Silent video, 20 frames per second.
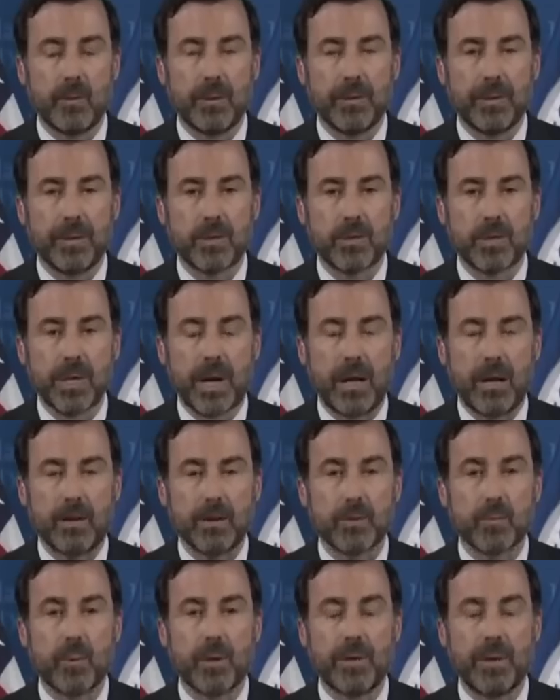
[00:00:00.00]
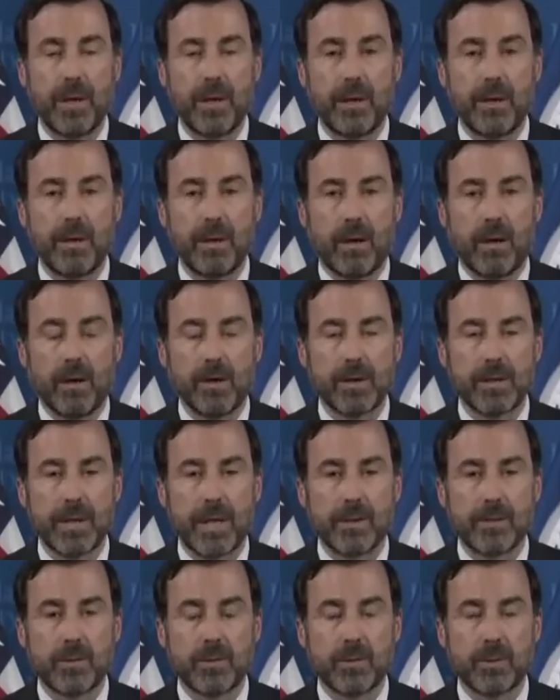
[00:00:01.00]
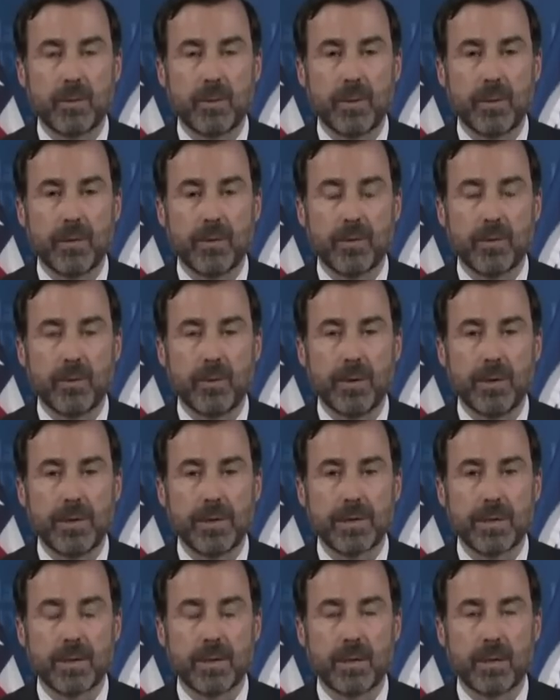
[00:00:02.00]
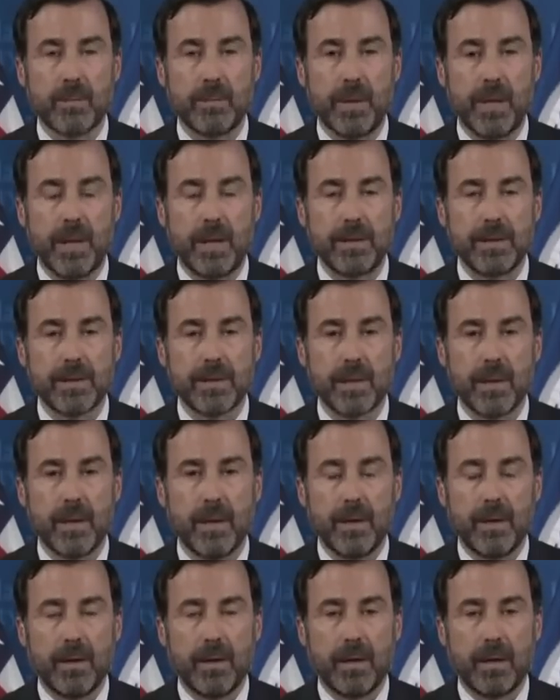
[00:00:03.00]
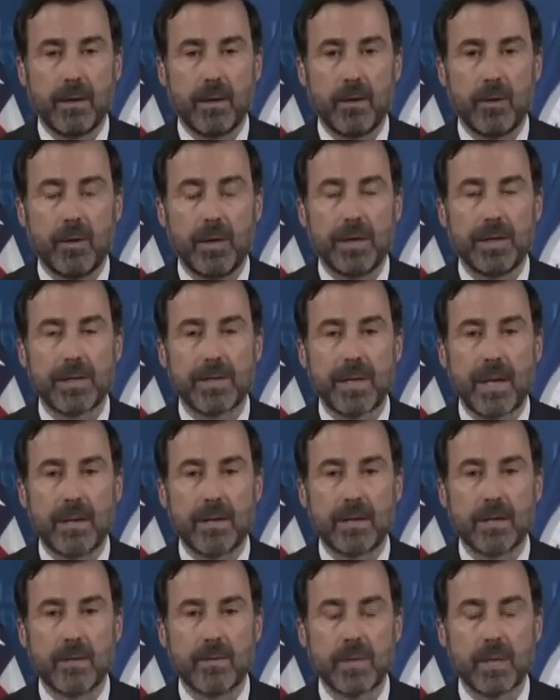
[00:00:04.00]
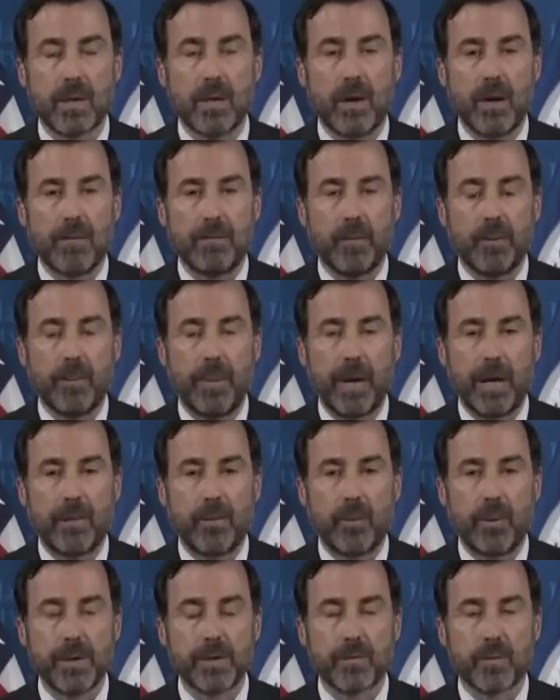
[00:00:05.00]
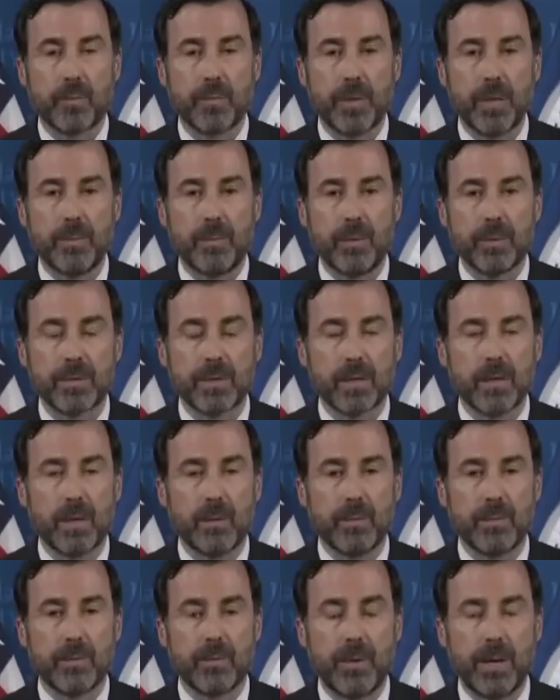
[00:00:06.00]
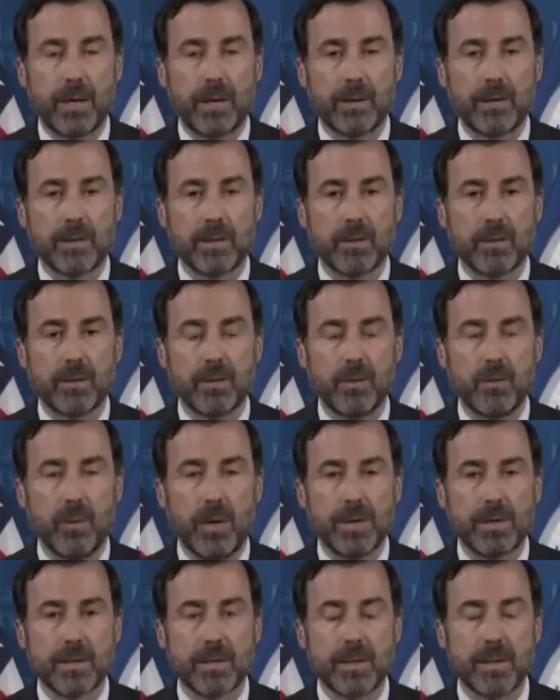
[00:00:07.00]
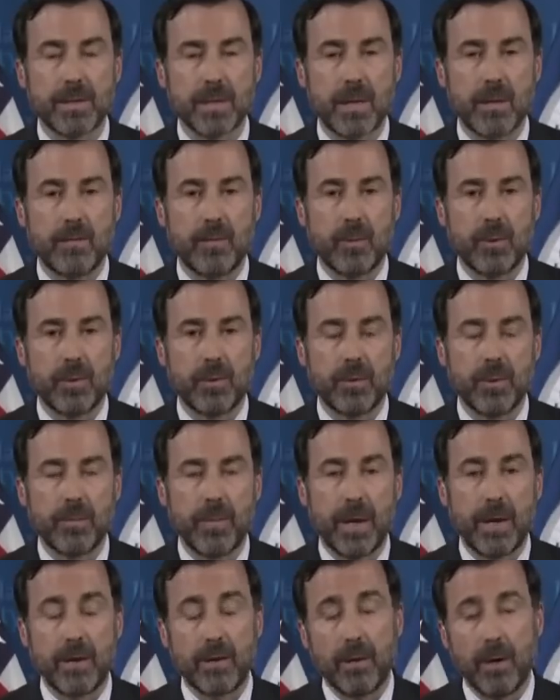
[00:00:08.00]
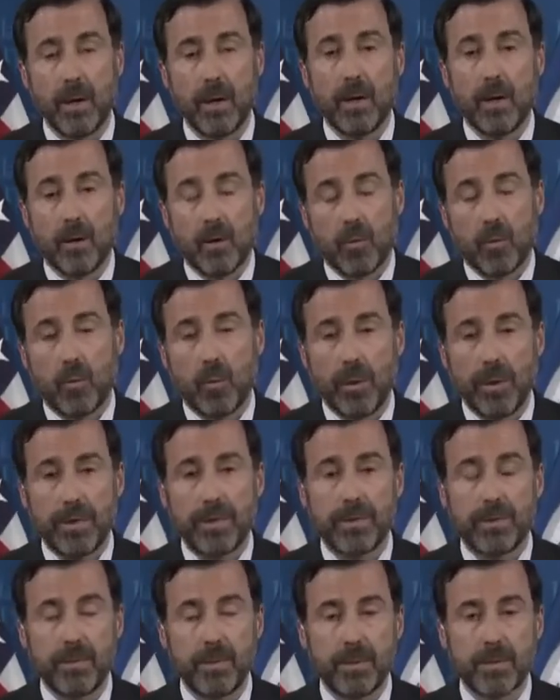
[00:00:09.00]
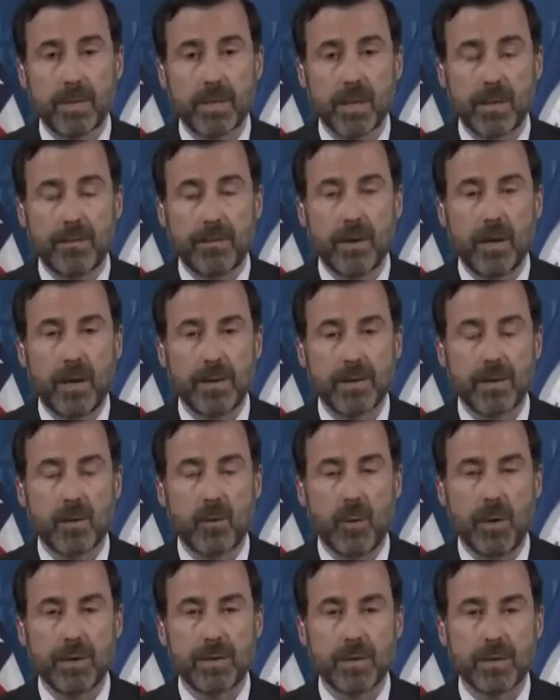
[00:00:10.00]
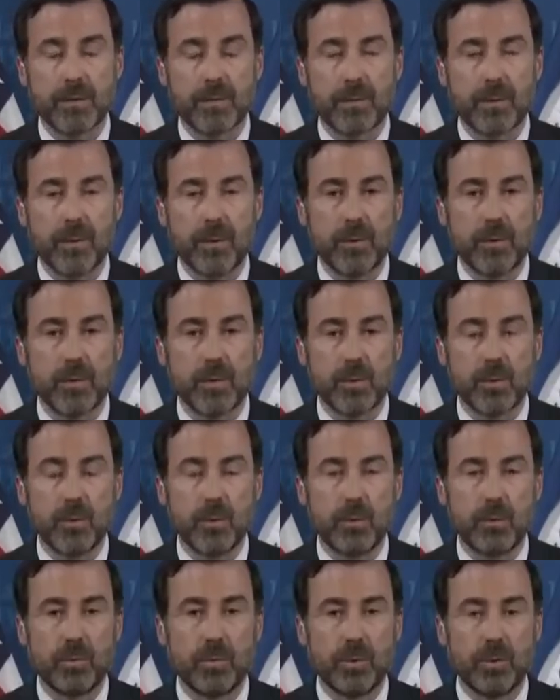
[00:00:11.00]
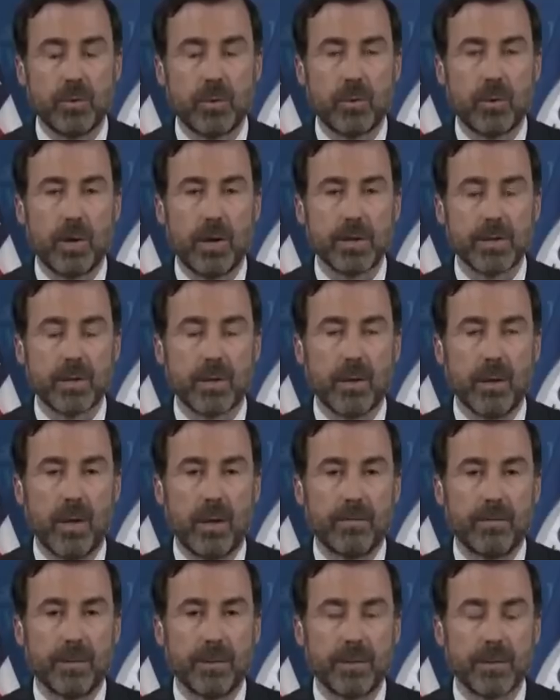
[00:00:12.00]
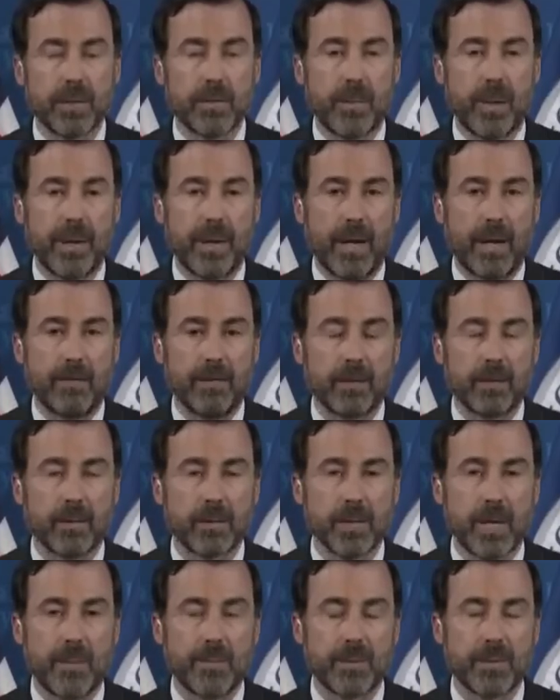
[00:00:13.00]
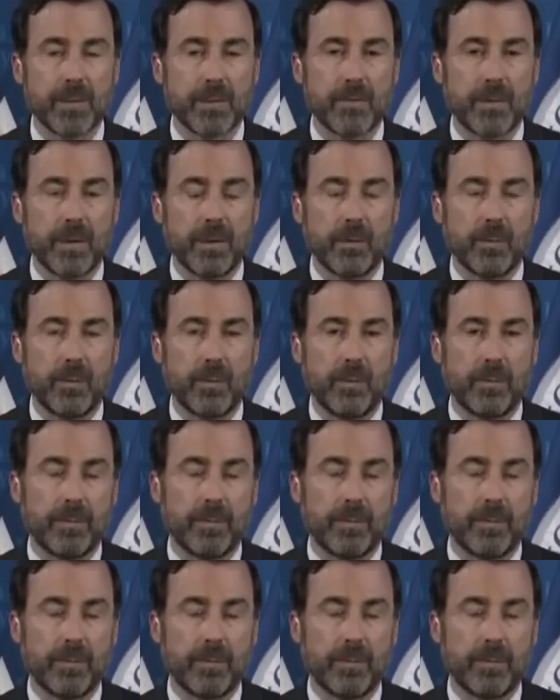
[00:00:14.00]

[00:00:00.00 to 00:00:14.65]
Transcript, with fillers: with this challenge within our statutory authorities that combines, you know, incentives and lawful pathways for people to come directly to the U.S. in a you safe, orderly manner, with stiff consequences for those who, you know, cross unlawfully despite having those options available.